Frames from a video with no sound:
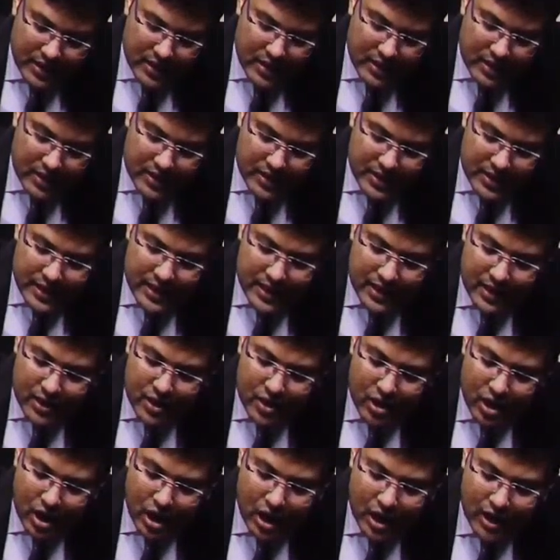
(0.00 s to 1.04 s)
ring
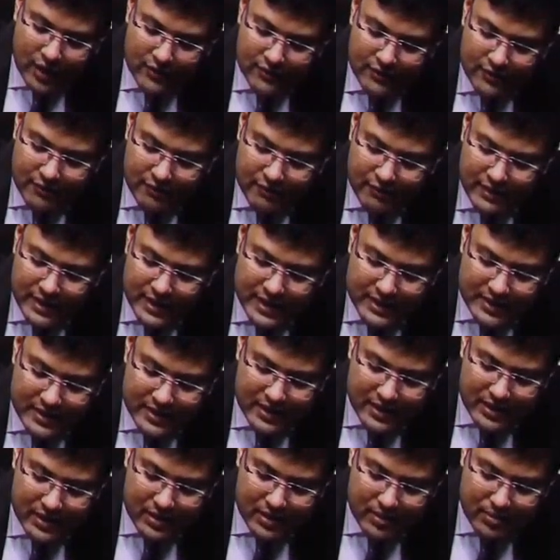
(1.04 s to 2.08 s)
of
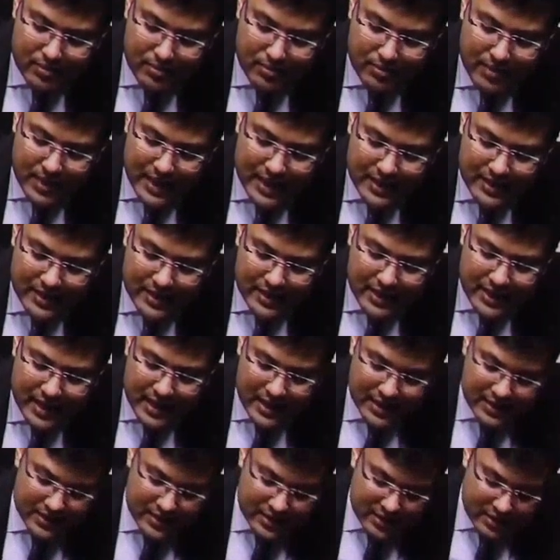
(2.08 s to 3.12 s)
ventral
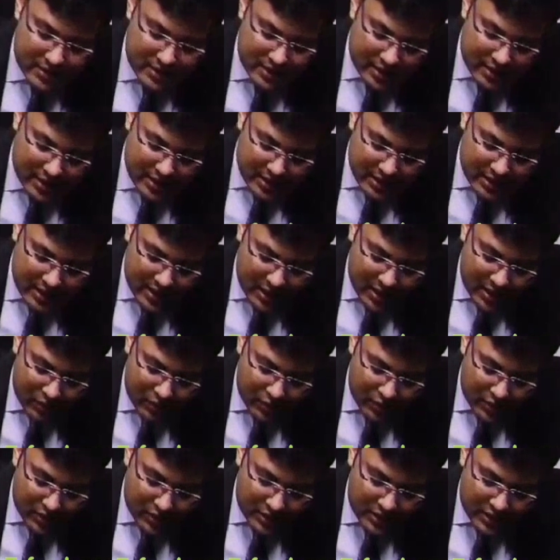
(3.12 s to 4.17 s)
pancreas
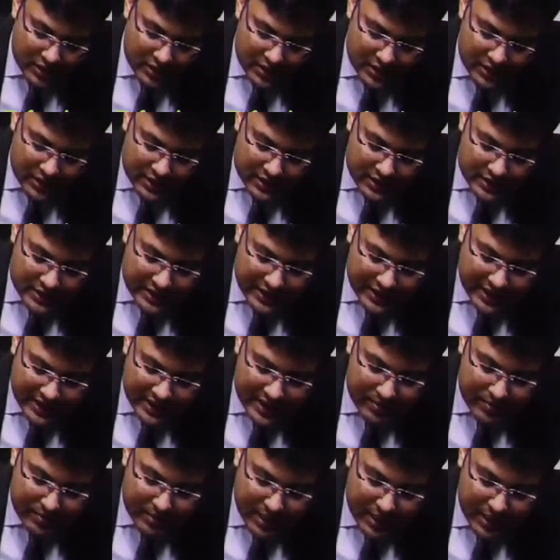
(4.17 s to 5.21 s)
around
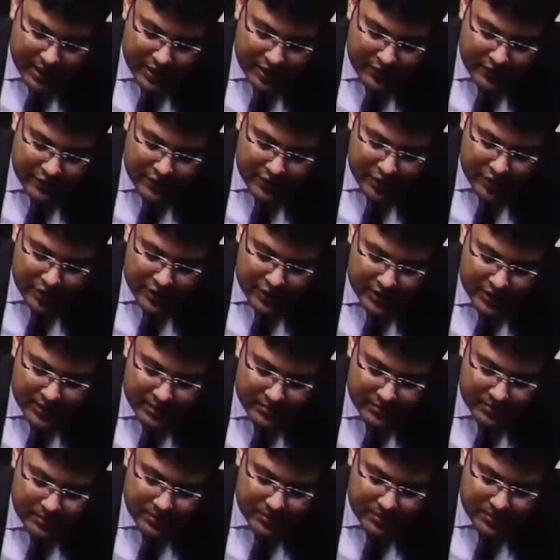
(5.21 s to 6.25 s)
second part of duodenum,